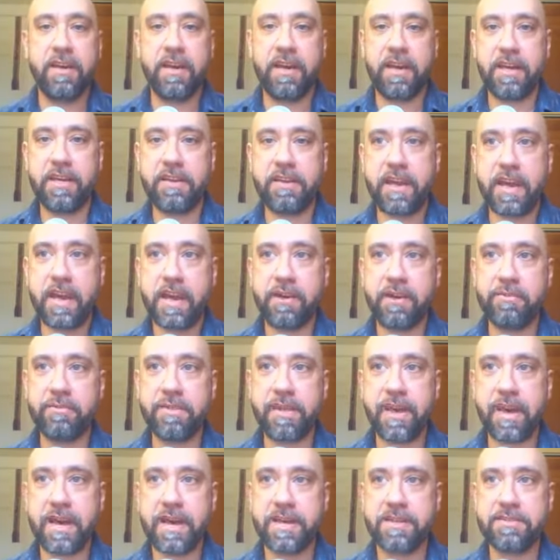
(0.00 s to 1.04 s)
and how
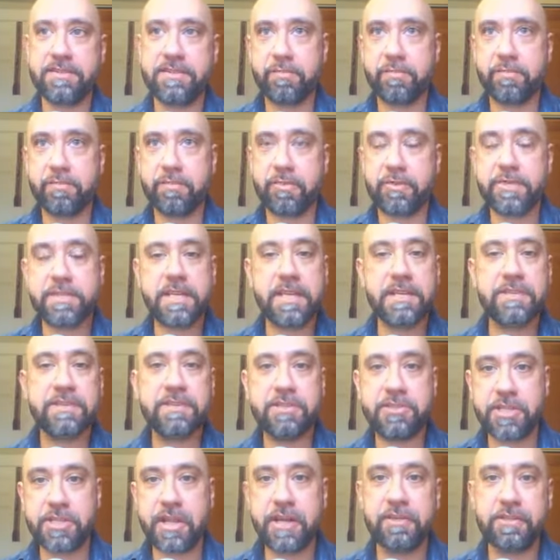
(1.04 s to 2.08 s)
that presents
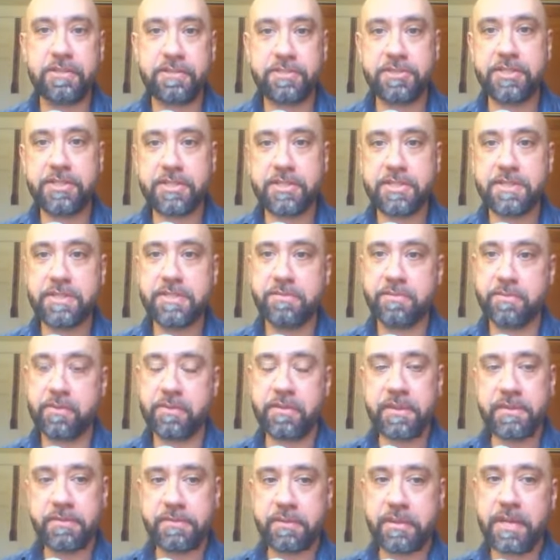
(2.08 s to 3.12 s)
challenges for
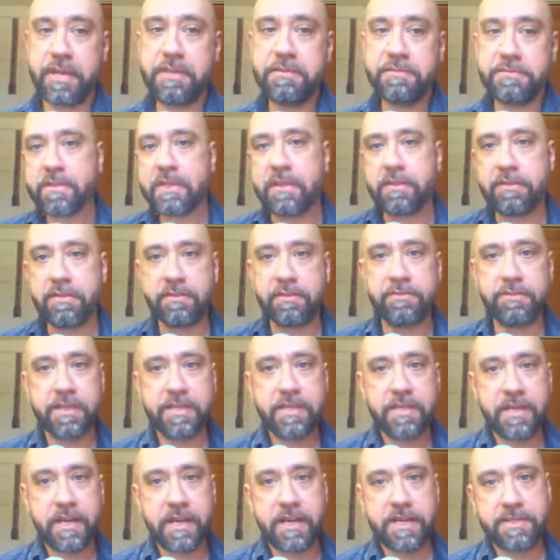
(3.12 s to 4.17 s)
their life. The
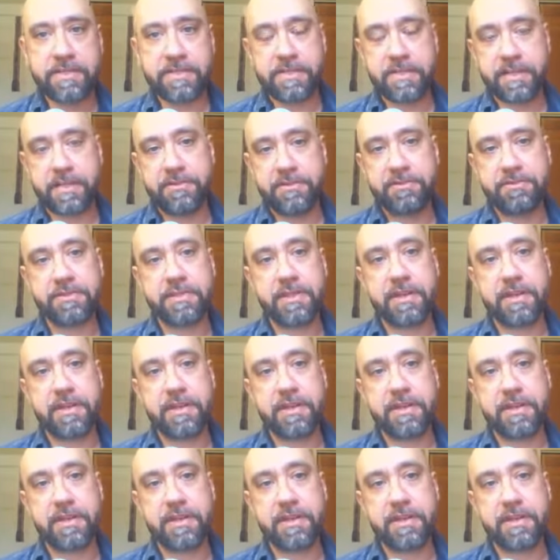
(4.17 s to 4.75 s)
Green Knight centers on